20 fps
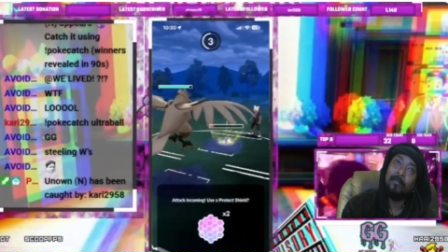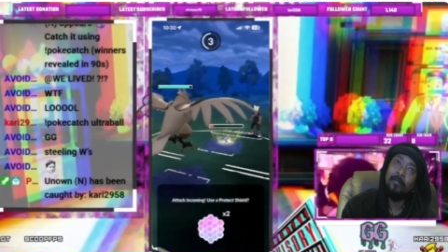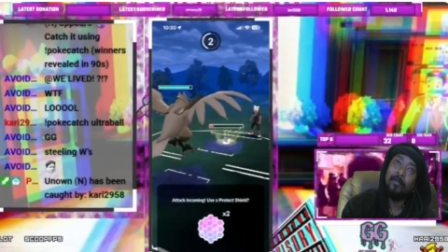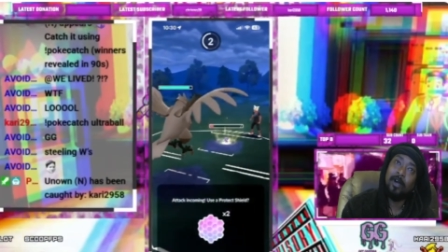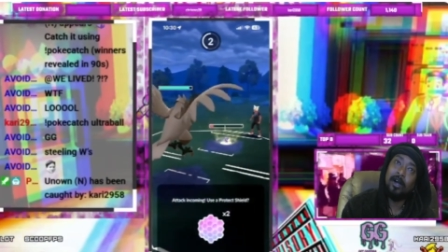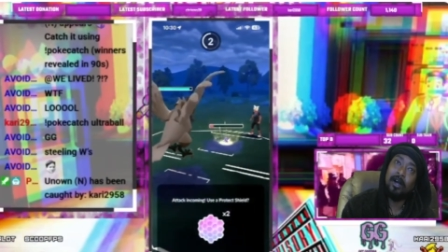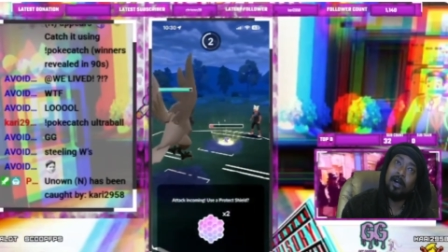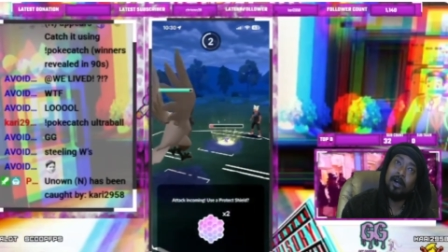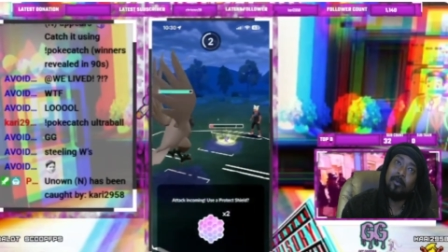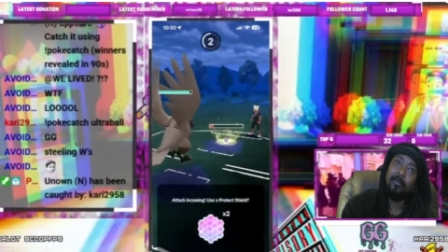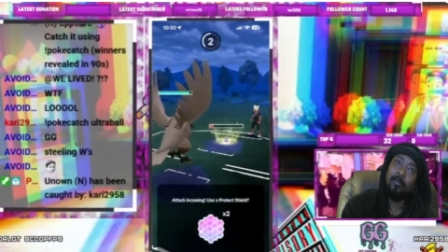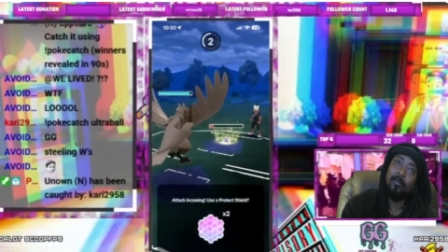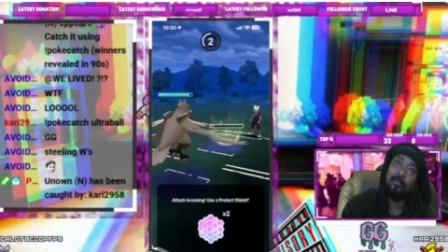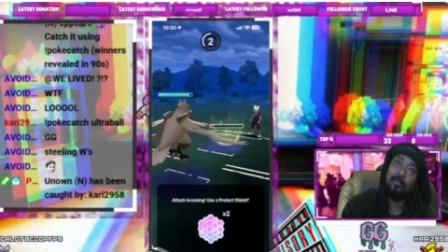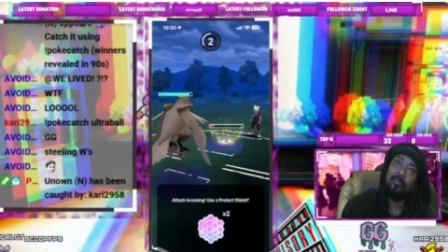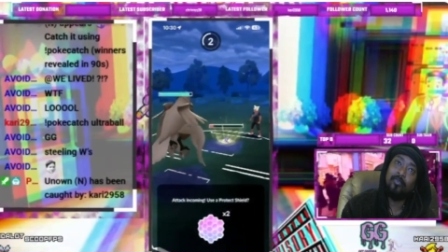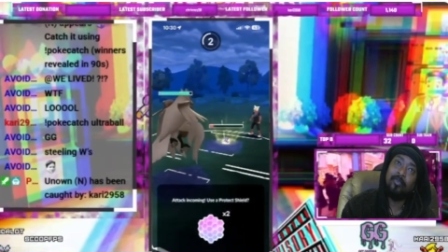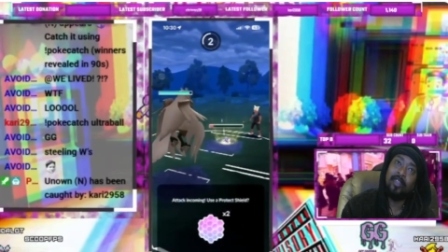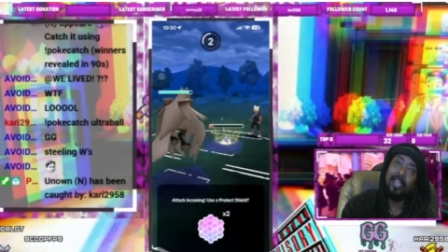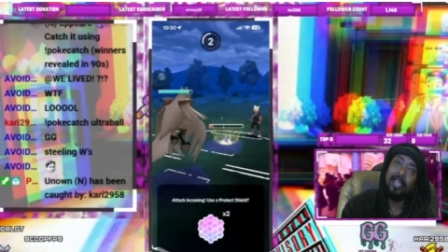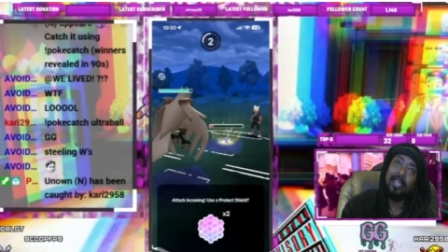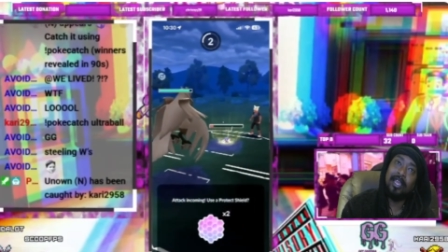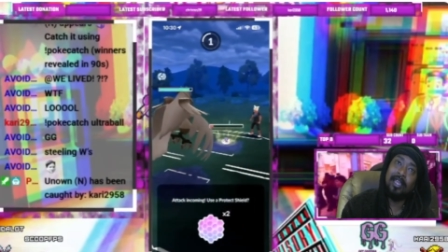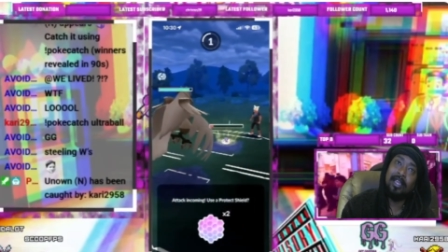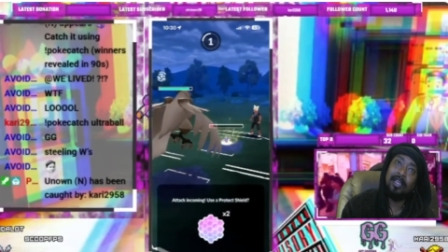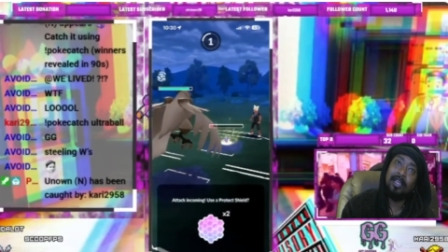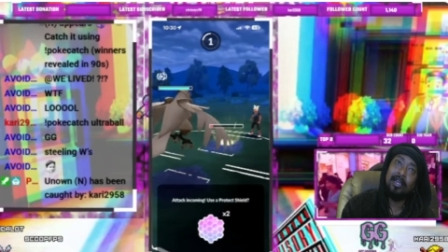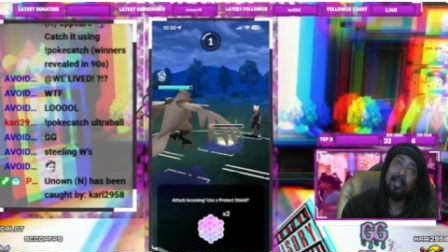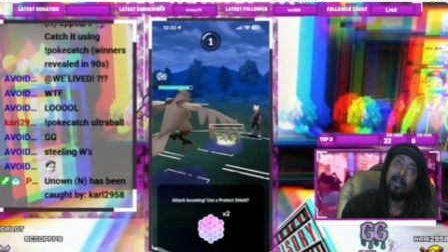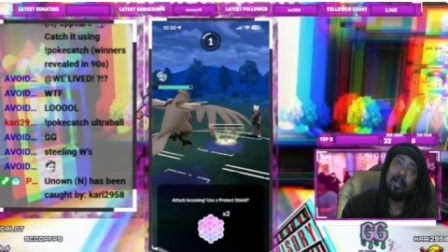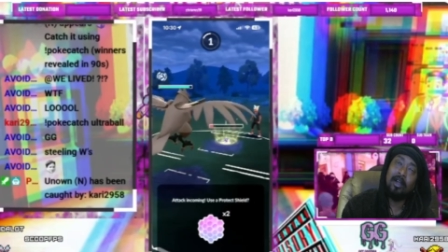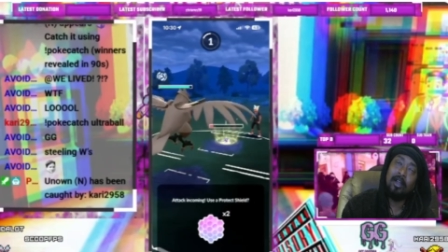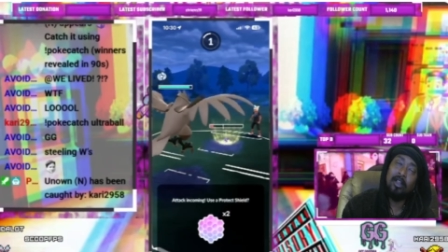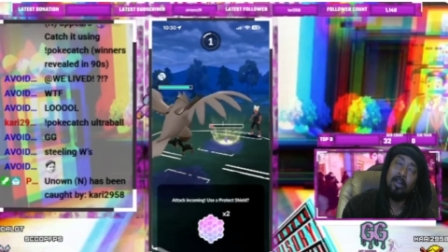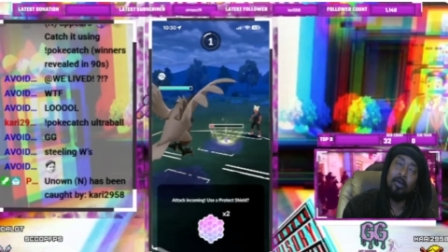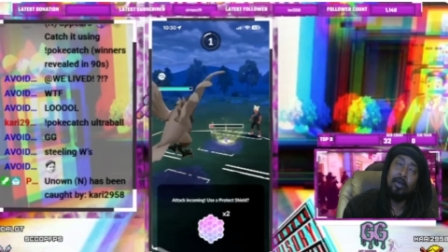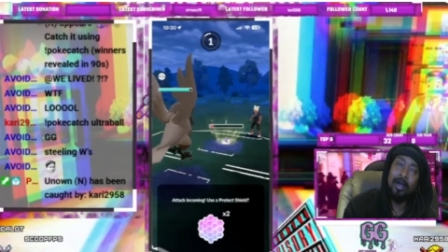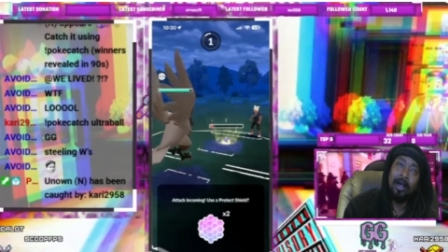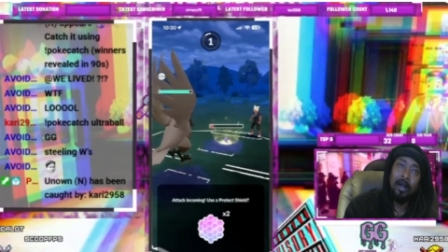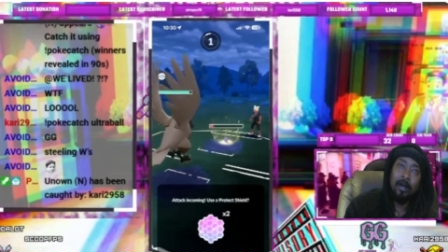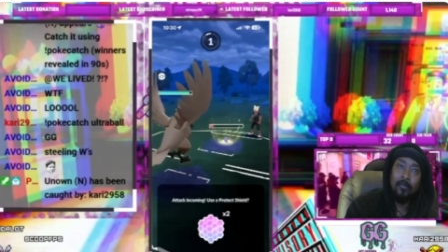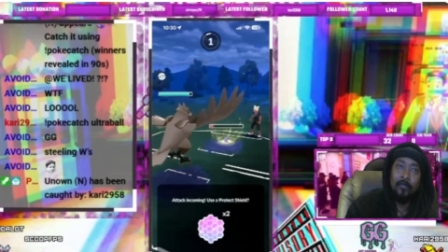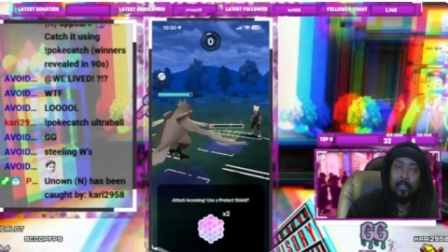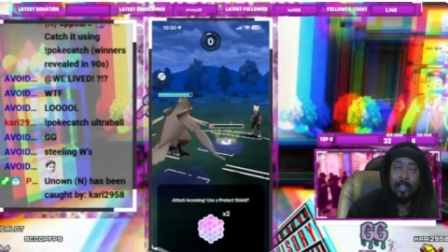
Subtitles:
Uh, they are low health.